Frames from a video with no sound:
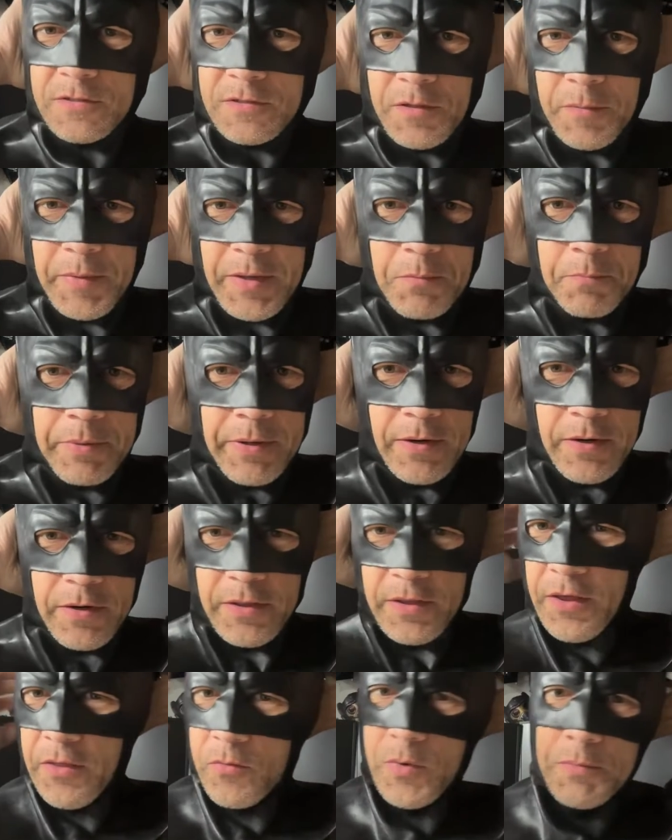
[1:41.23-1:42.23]
me compare to
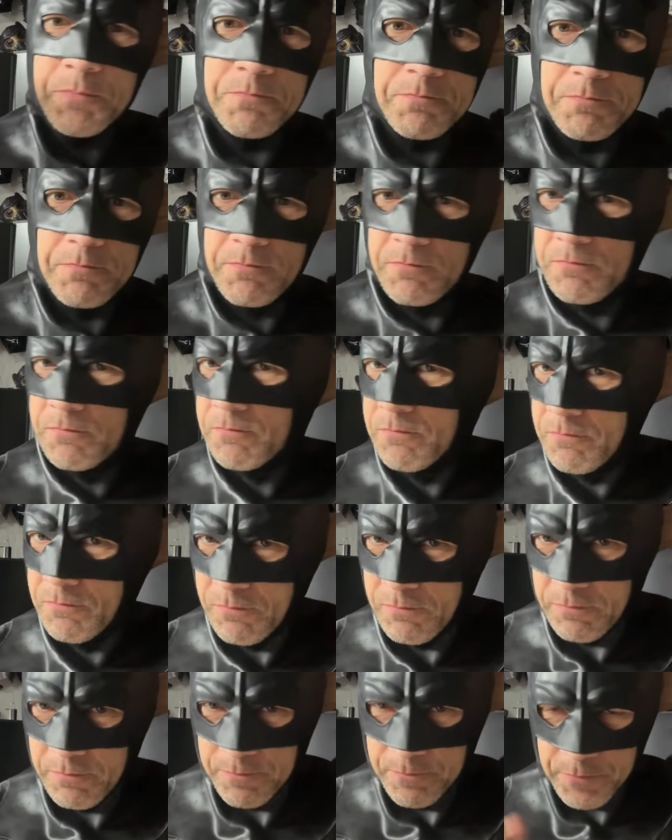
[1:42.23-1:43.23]
the other one.
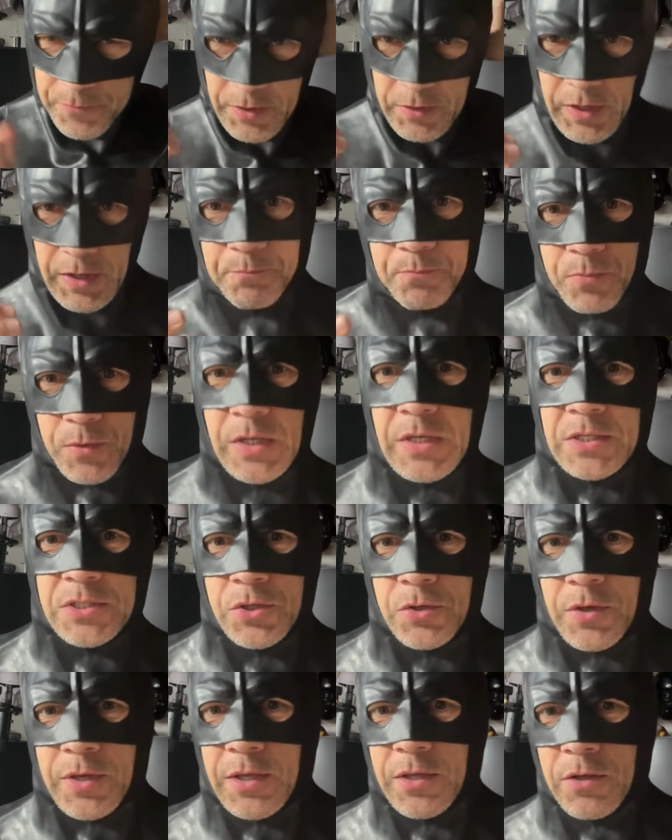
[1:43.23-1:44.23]
Okay, so
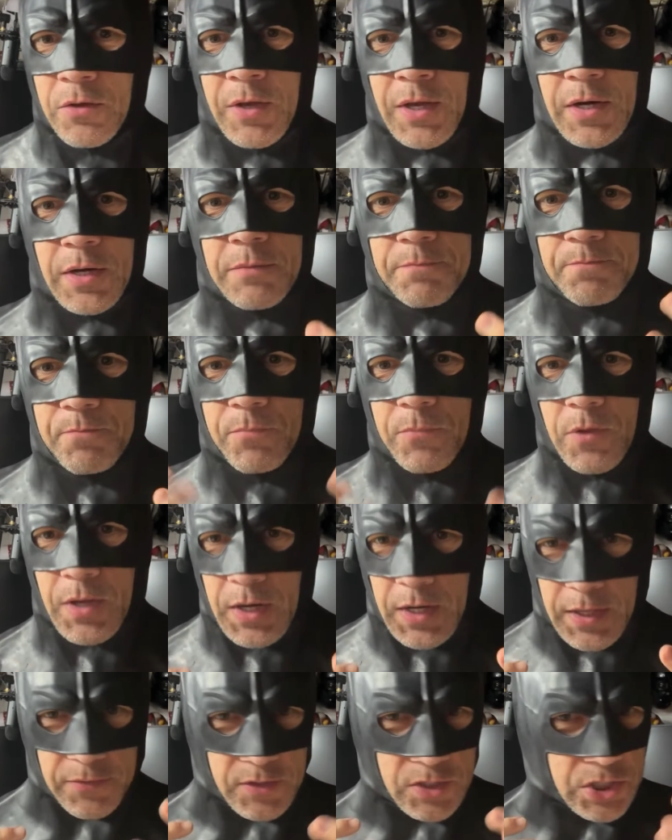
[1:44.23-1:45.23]
you kind of
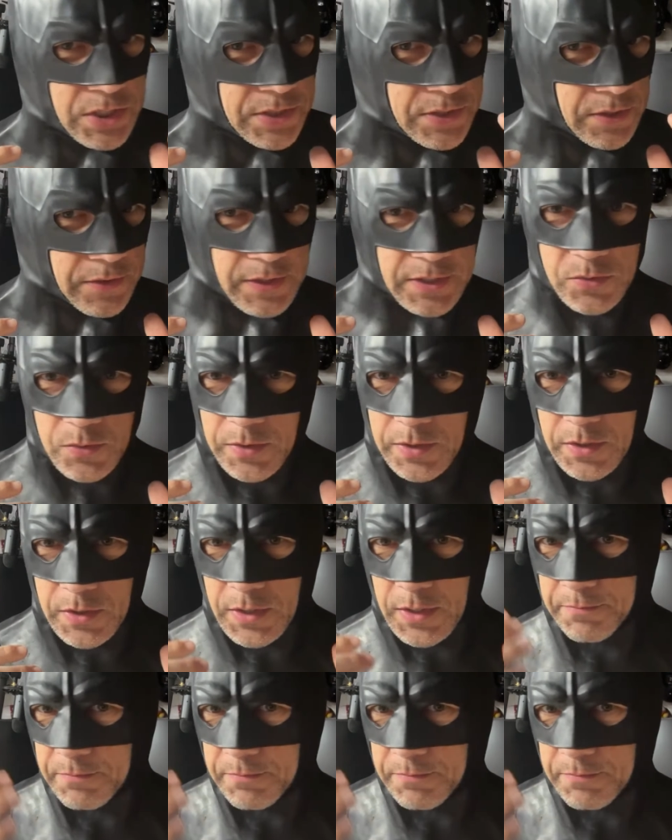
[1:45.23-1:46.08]
get the gist on this one.